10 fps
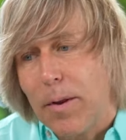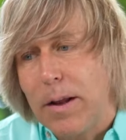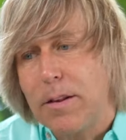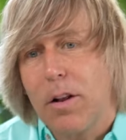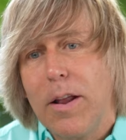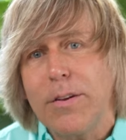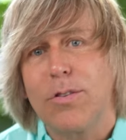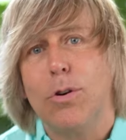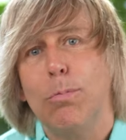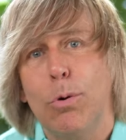And the
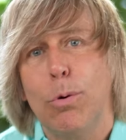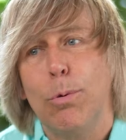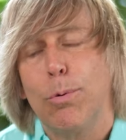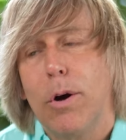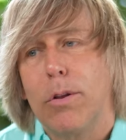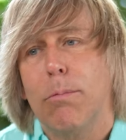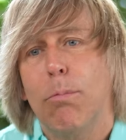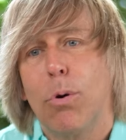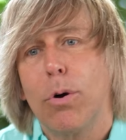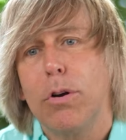less you move, the
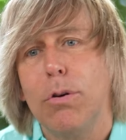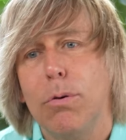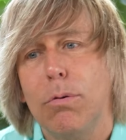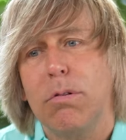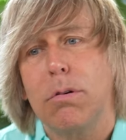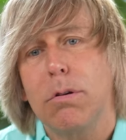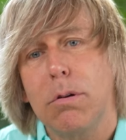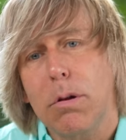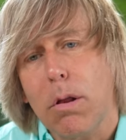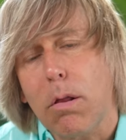more you,
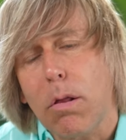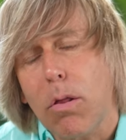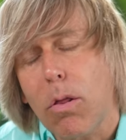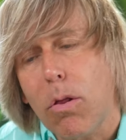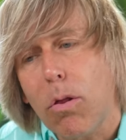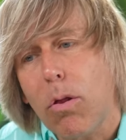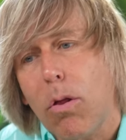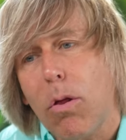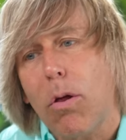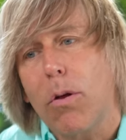
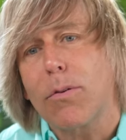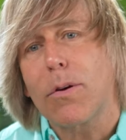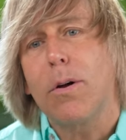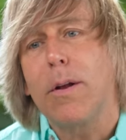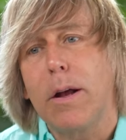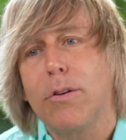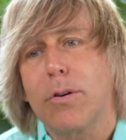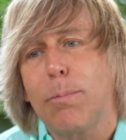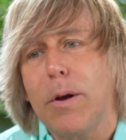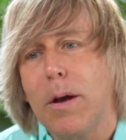uh, it's called
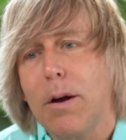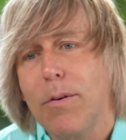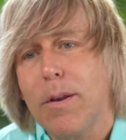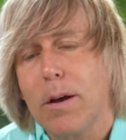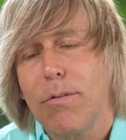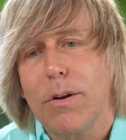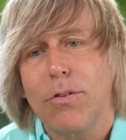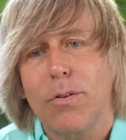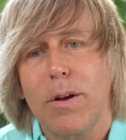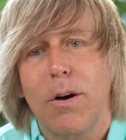entropy. Everything
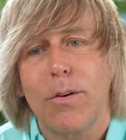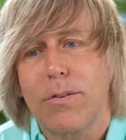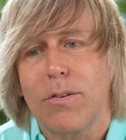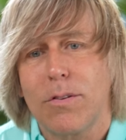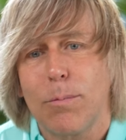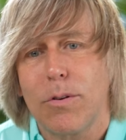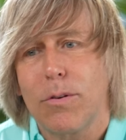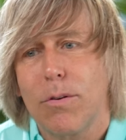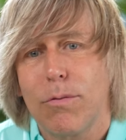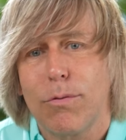eventually, all systems
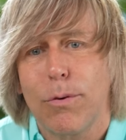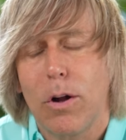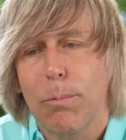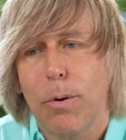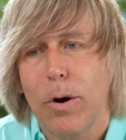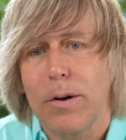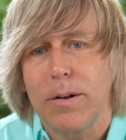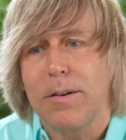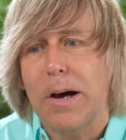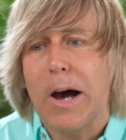fall apart
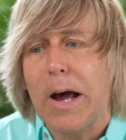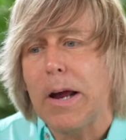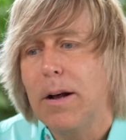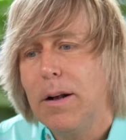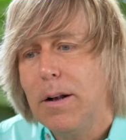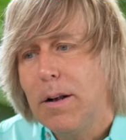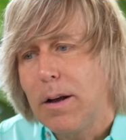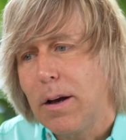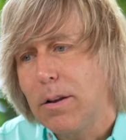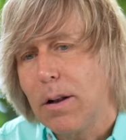and die.
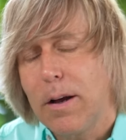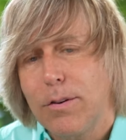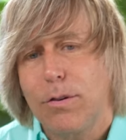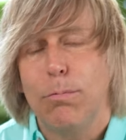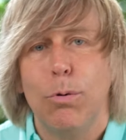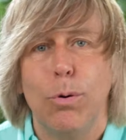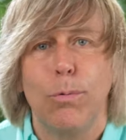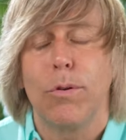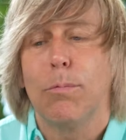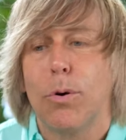and the less you
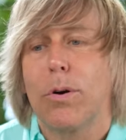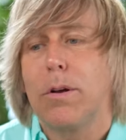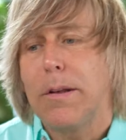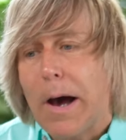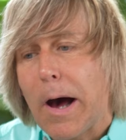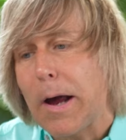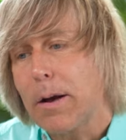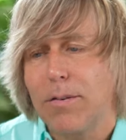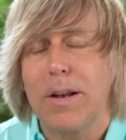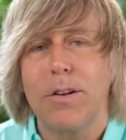move, the more you die.
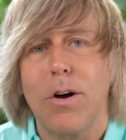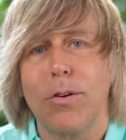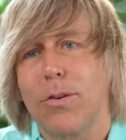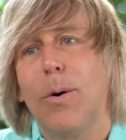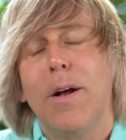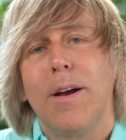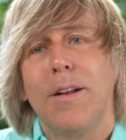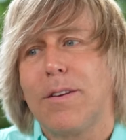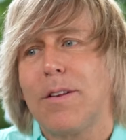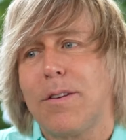And it's also,
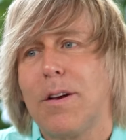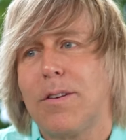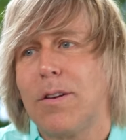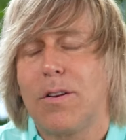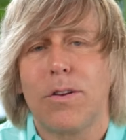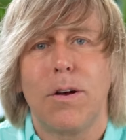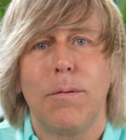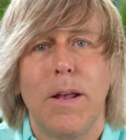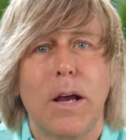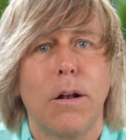it's, it's, it's, it's a
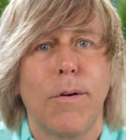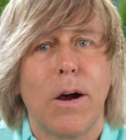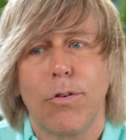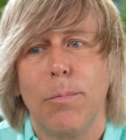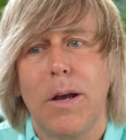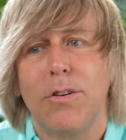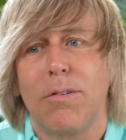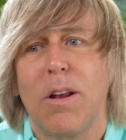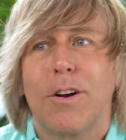negative affirmation.